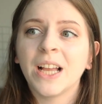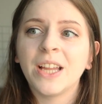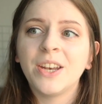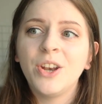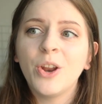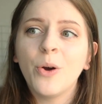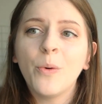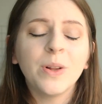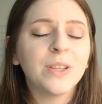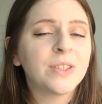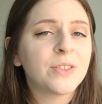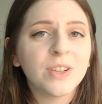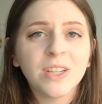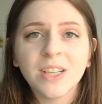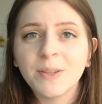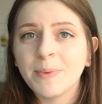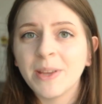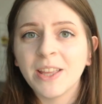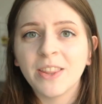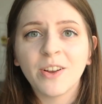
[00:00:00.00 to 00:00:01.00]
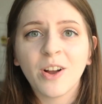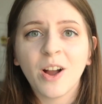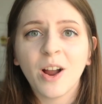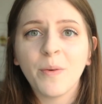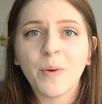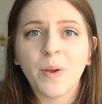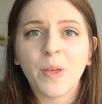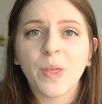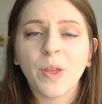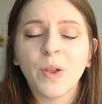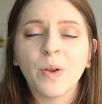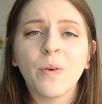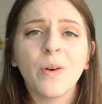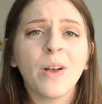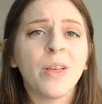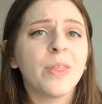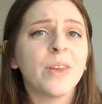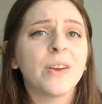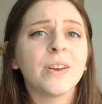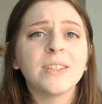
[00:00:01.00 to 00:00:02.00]
No one's going to be in the car with
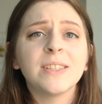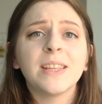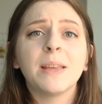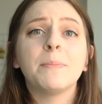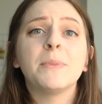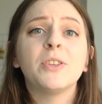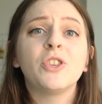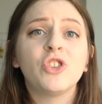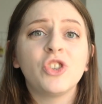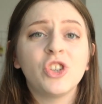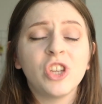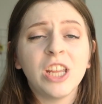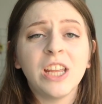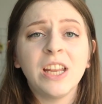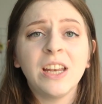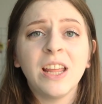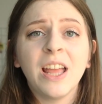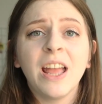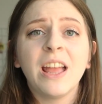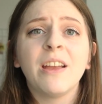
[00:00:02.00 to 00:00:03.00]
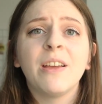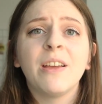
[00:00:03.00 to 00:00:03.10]
you. There is a machine